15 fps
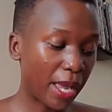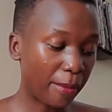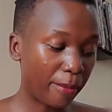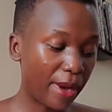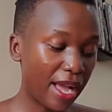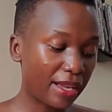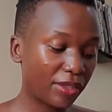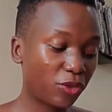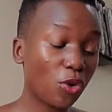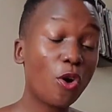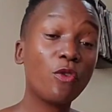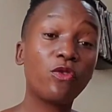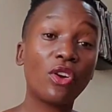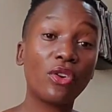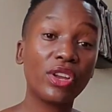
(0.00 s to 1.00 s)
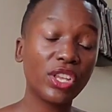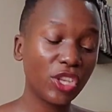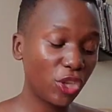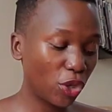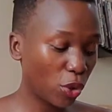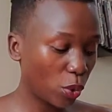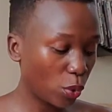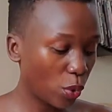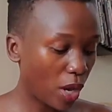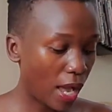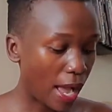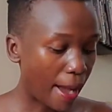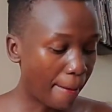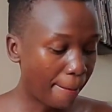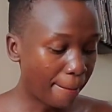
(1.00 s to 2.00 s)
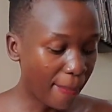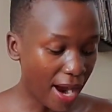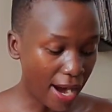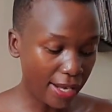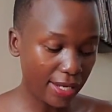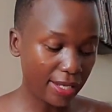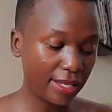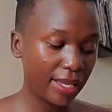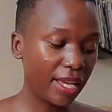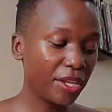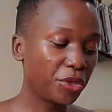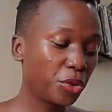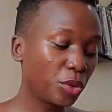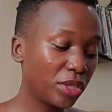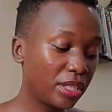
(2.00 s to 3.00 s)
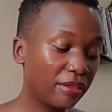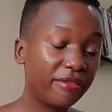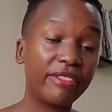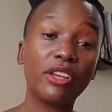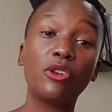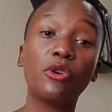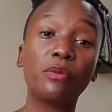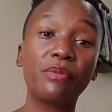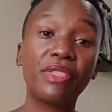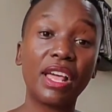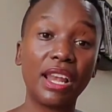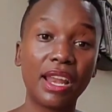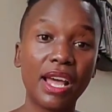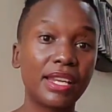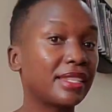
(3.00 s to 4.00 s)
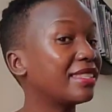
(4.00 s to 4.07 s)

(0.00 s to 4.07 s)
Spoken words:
banks offering you money to develop the land.